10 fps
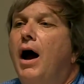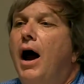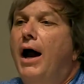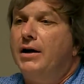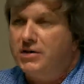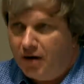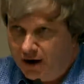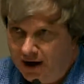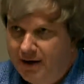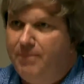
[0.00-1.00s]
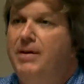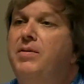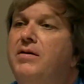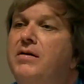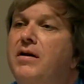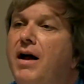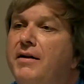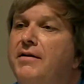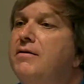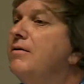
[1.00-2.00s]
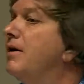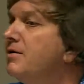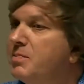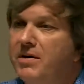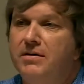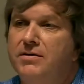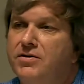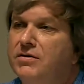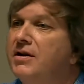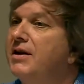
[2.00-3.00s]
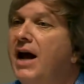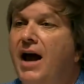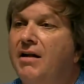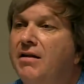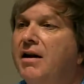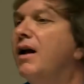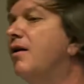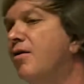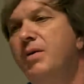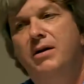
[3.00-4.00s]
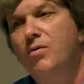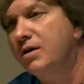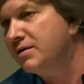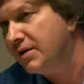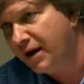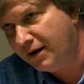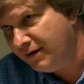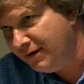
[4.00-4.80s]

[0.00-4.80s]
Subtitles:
I could start getting biblical on you and spiritual and Catholic, and nobody wants that.